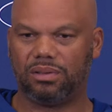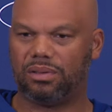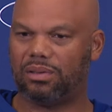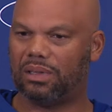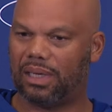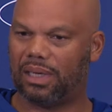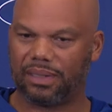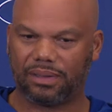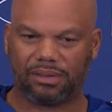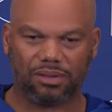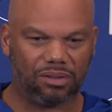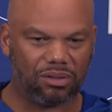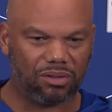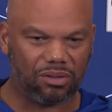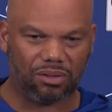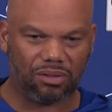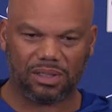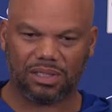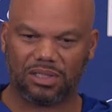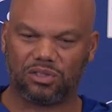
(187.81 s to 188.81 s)
Like,
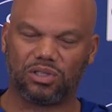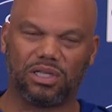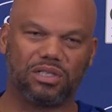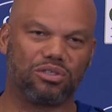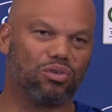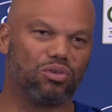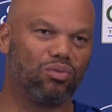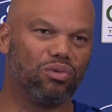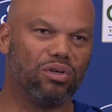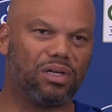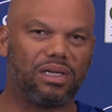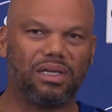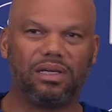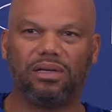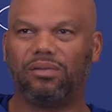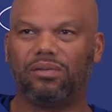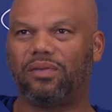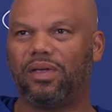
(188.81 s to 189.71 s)
as a rookie,